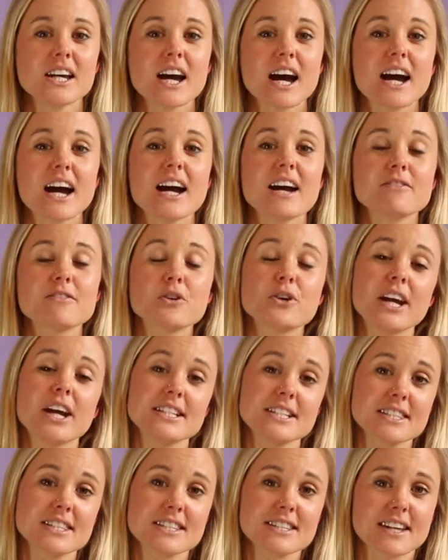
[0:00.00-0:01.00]
I've
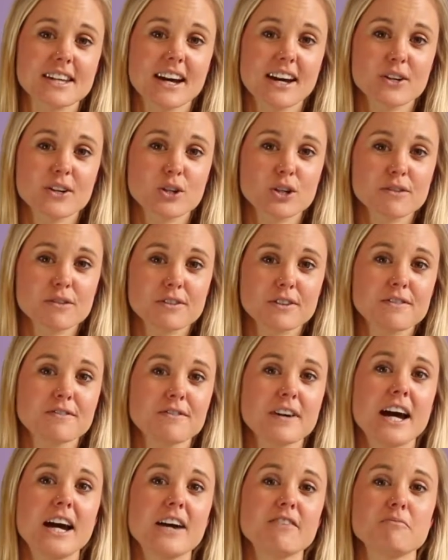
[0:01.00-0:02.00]
created this guide over
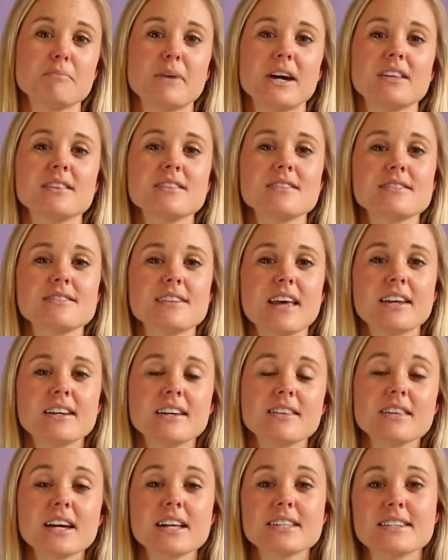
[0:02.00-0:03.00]
5 months, and
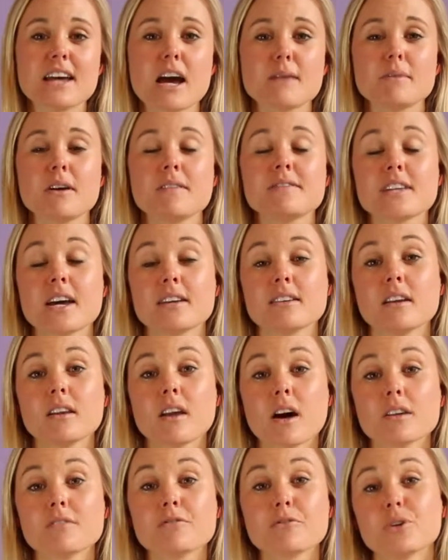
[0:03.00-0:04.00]
in that time I've done a
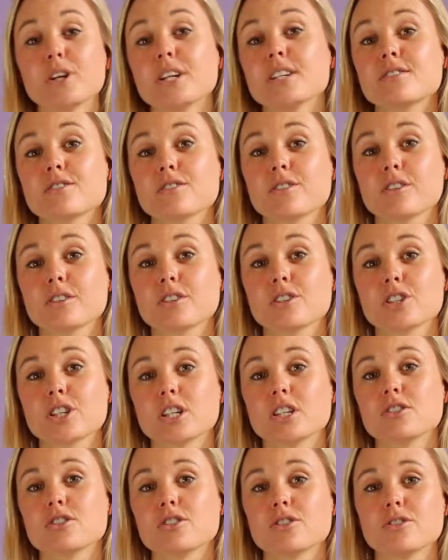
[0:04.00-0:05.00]
lot of research
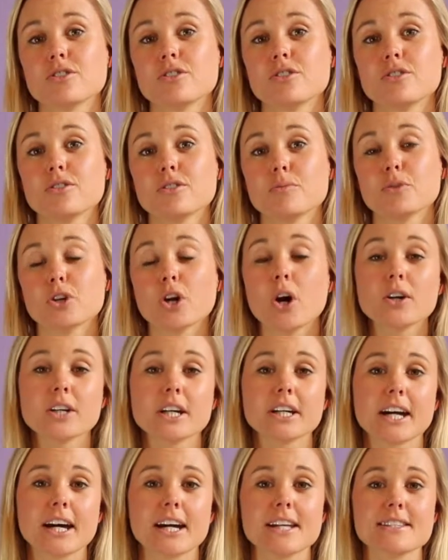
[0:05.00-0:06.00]
into
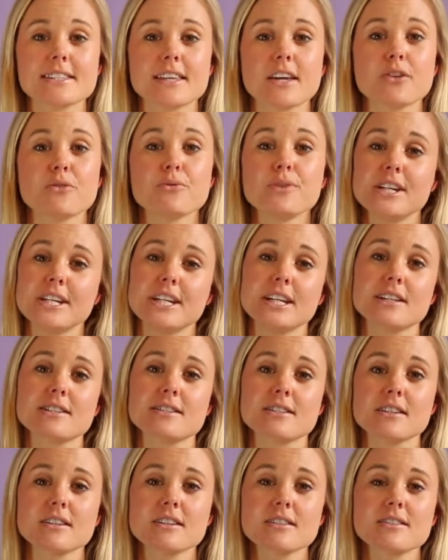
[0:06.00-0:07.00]
yoga guides that already
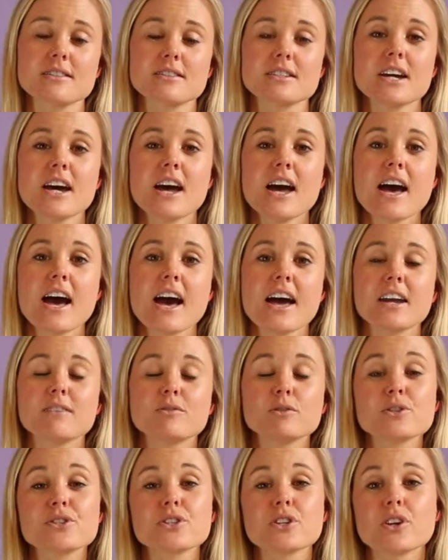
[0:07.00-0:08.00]
exist, and
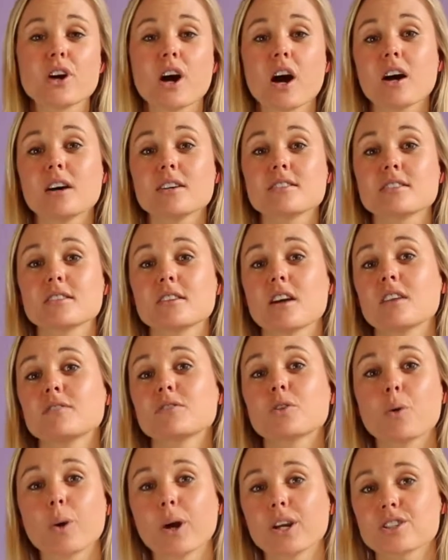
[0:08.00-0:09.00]
I've also asked a lot
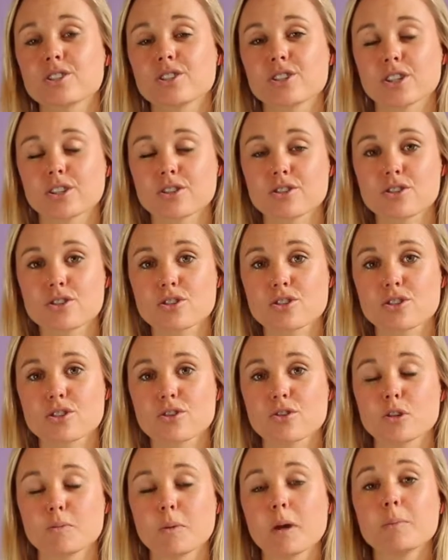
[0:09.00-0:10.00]
of questions
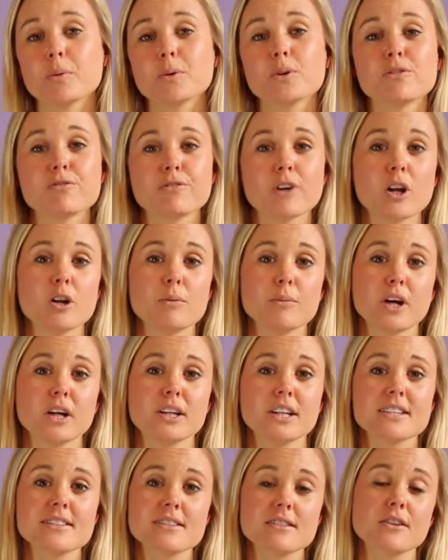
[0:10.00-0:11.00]
to the people who follow me on
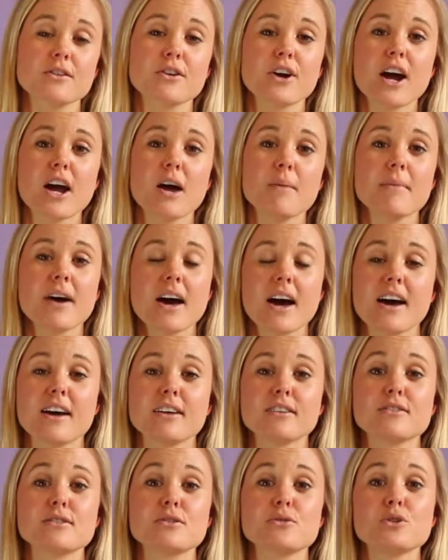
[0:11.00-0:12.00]
Instagram
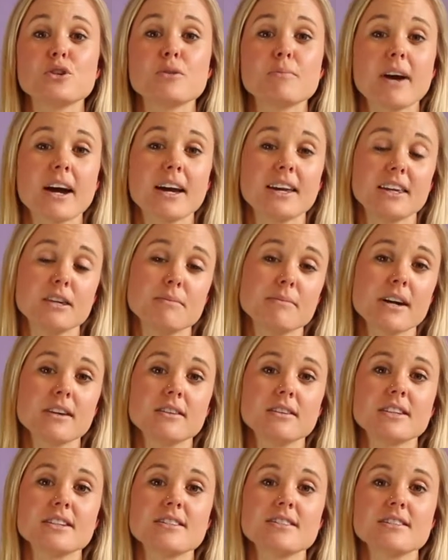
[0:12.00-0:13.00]
and through my email
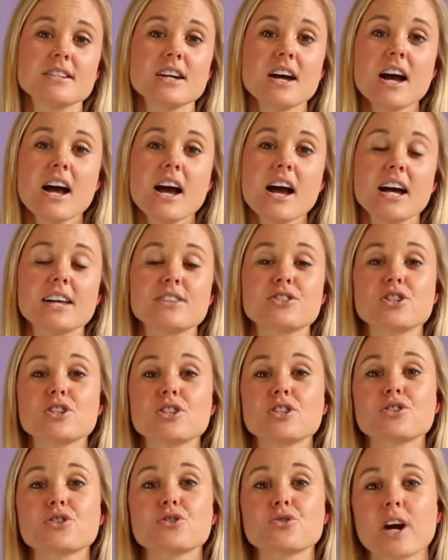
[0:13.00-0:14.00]
list as to
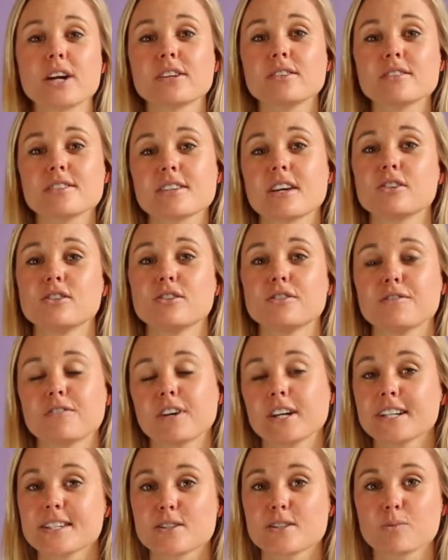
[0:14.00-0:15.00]
the struggles that you
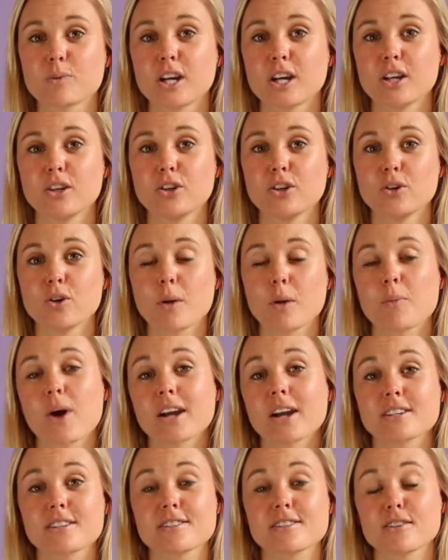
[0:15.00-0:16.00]
face when you are
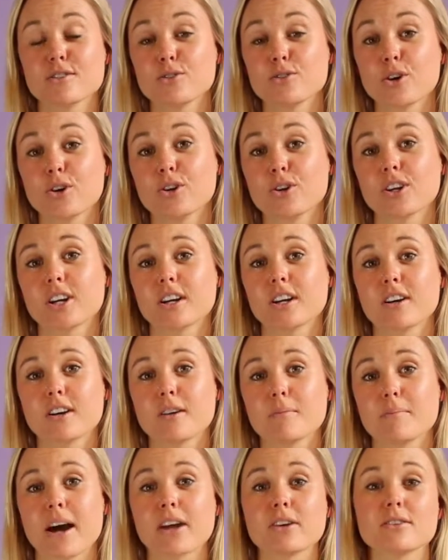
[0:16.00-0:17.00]
practicing
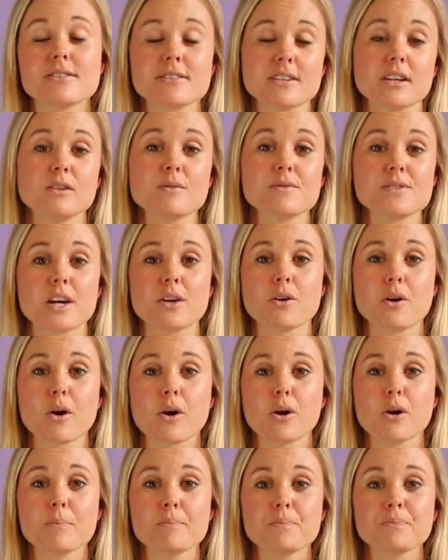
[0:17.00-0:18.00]
yoga by yourselves at
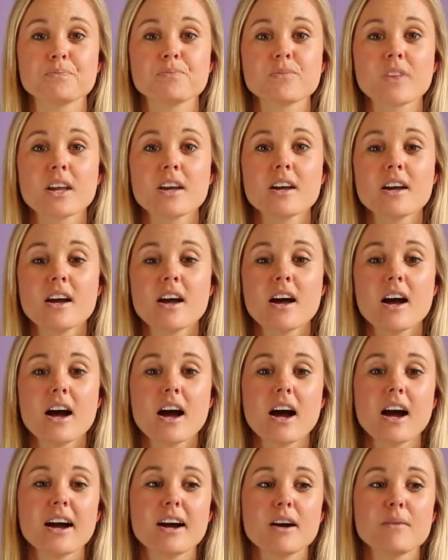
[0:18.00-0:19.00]
home.
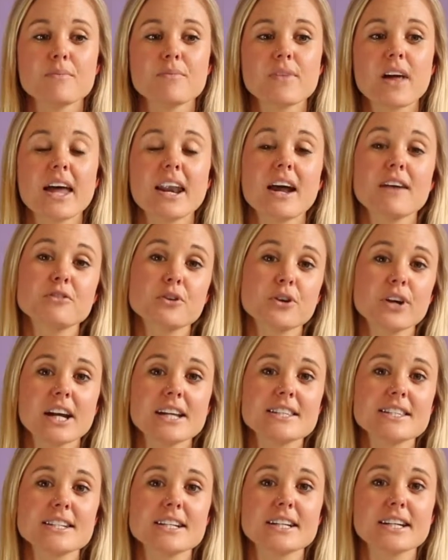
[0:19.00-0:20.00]
And I've
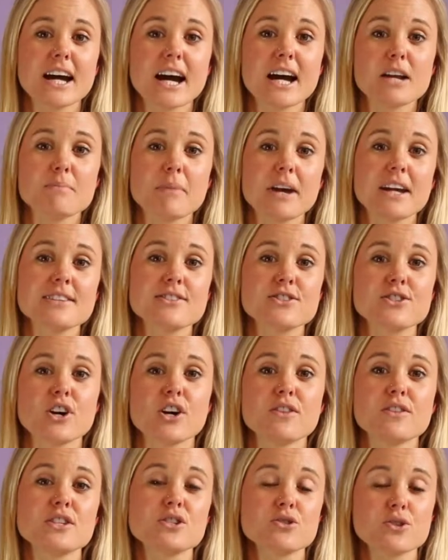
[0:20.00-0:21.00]
created a guide based
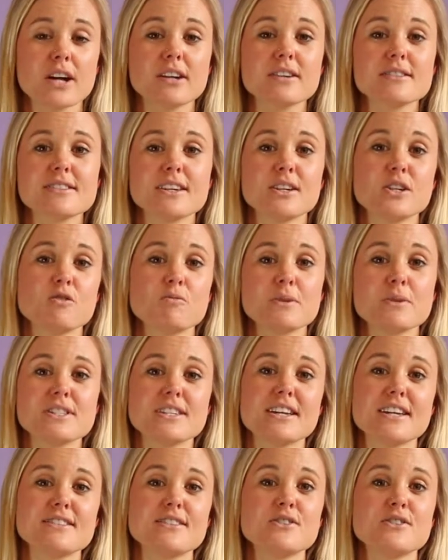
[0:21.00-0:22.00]
on the struggles that you've
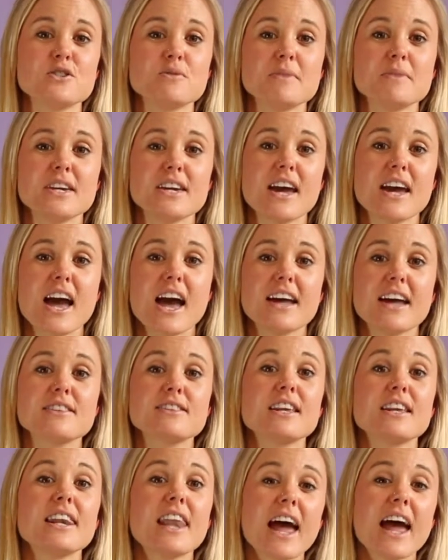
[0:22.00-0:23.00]
presented to me and
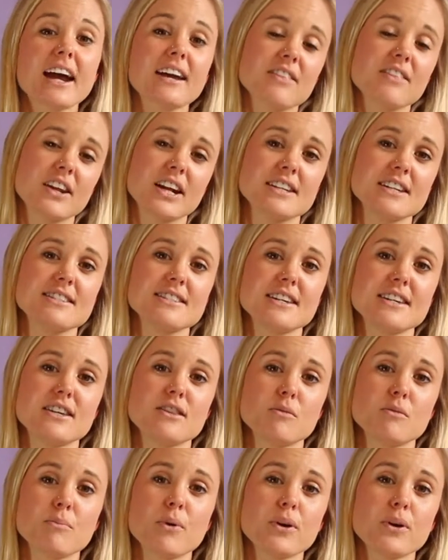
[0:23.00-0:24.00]
the lack that I see in
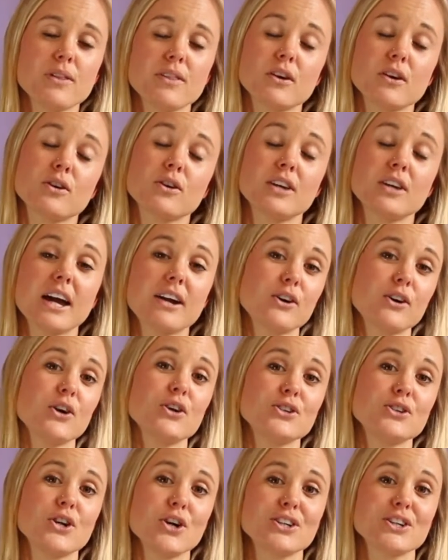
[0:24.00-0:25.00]
the
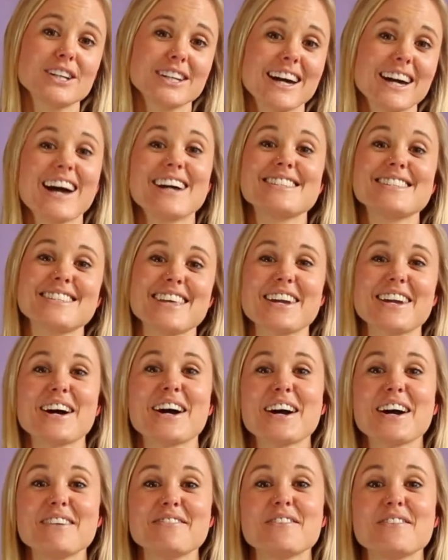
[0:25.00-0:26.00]
yoga guides that
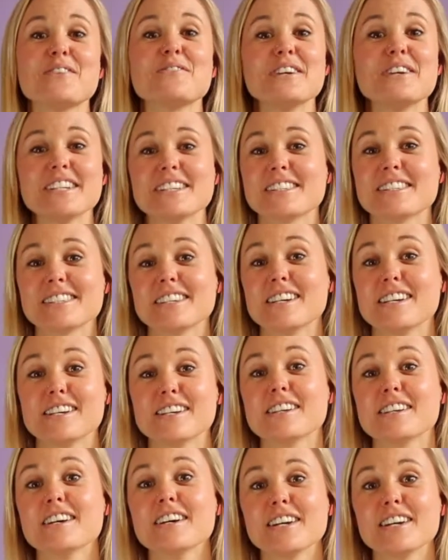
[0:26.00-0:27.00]
I've already
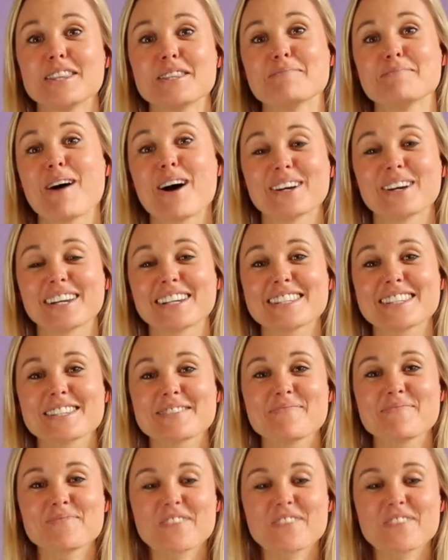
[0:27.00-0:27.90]
seen in the market.